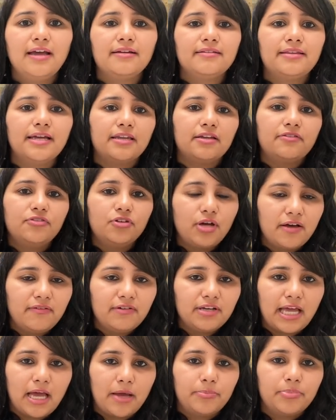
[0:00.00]
that if you have a
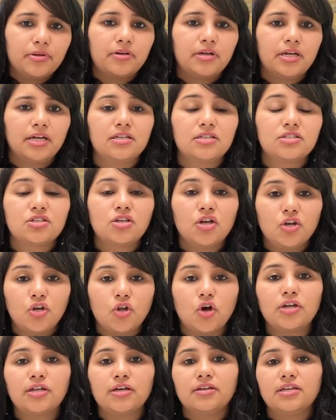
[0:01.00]
gap year, it is
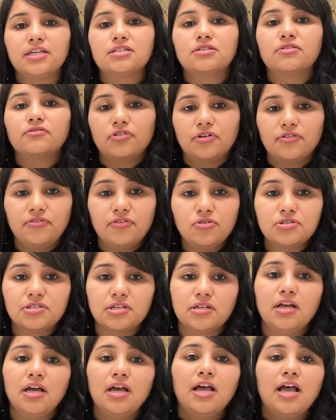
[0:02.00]
not a reason for refusal.